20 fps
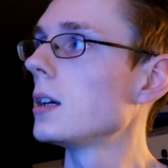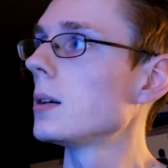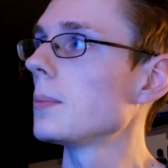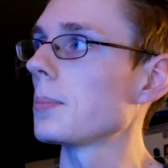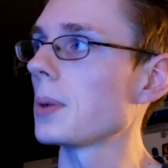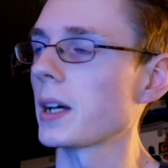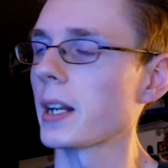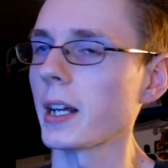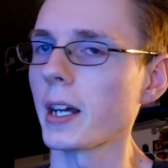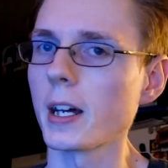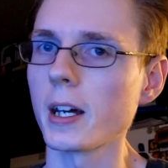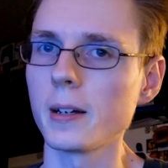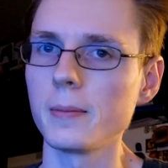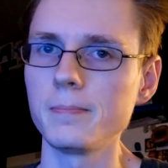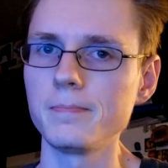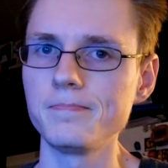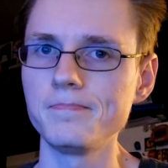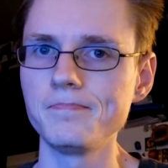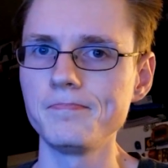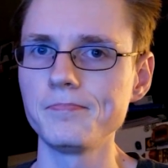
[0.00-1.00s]
But
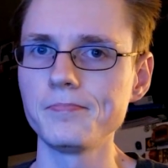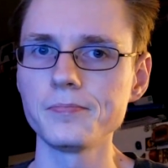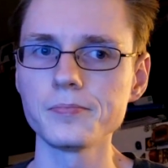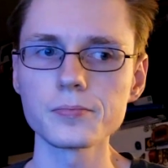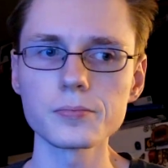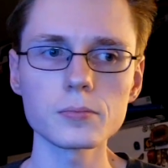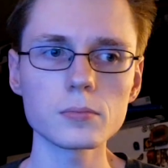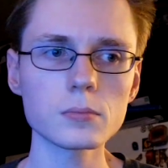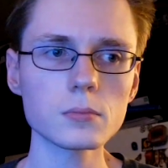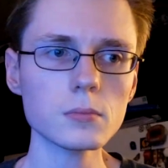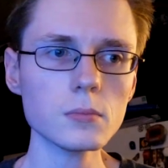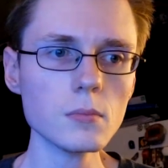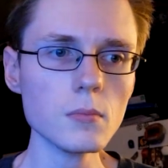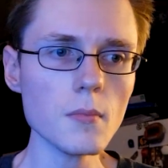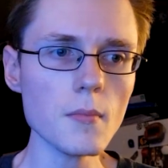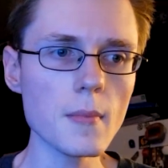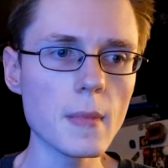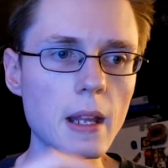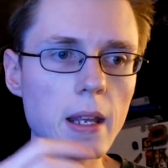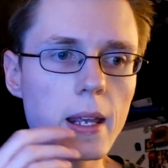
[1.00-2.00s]

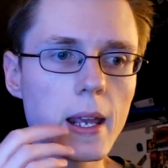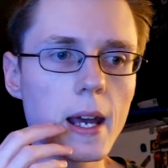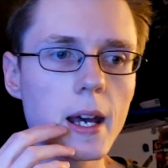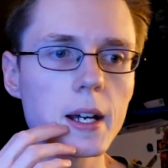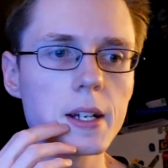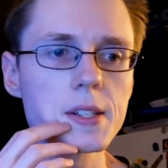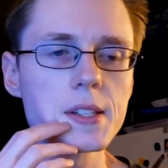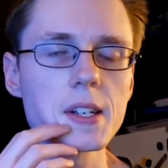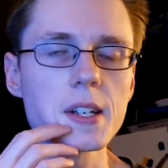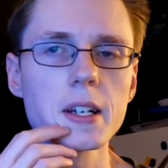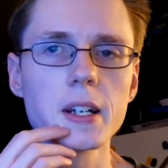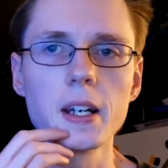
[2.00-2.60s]
yeah, it's